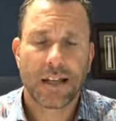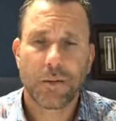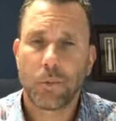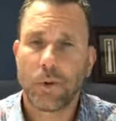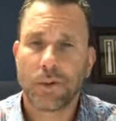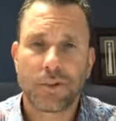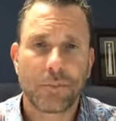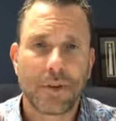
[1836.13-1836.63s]

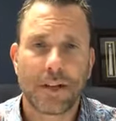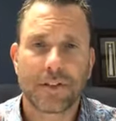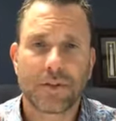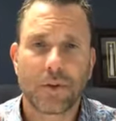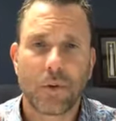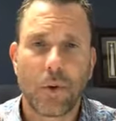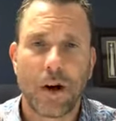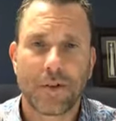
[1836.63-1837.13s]
It wasn't
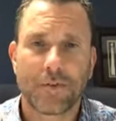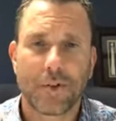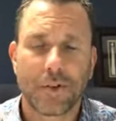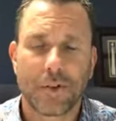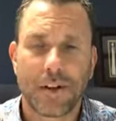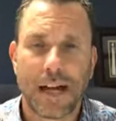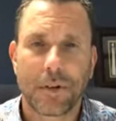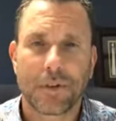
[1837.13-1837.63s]
because of a
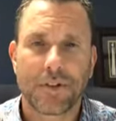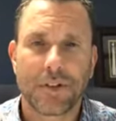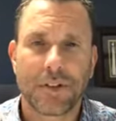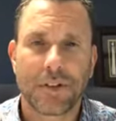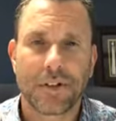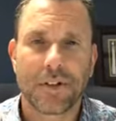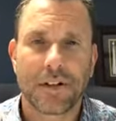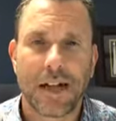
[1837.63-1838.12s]
waffle. I was
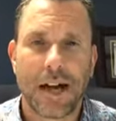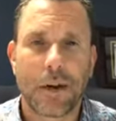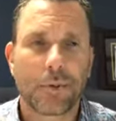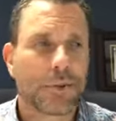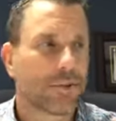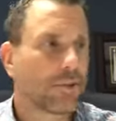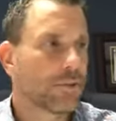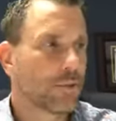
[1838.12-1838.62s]
here. I
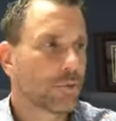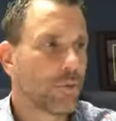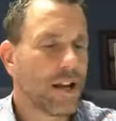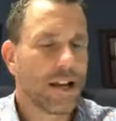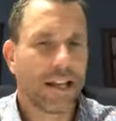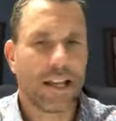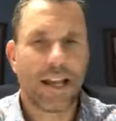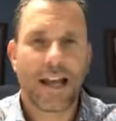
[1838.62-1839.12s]
was
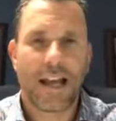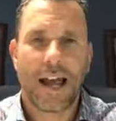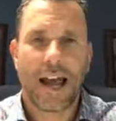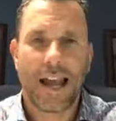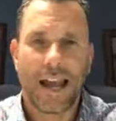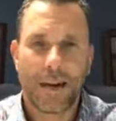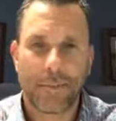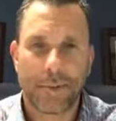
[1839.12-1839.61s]
ready.
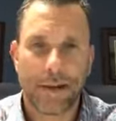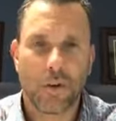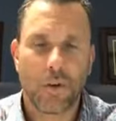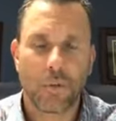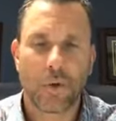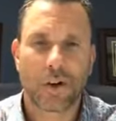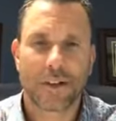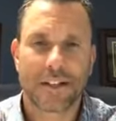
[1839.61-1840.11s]
I had my
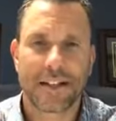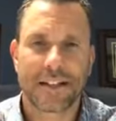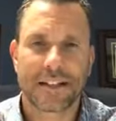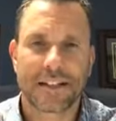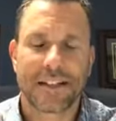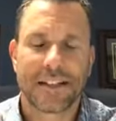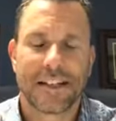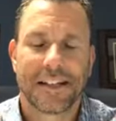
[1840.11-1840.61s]
homework
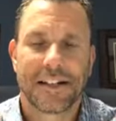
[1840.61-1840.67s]
done.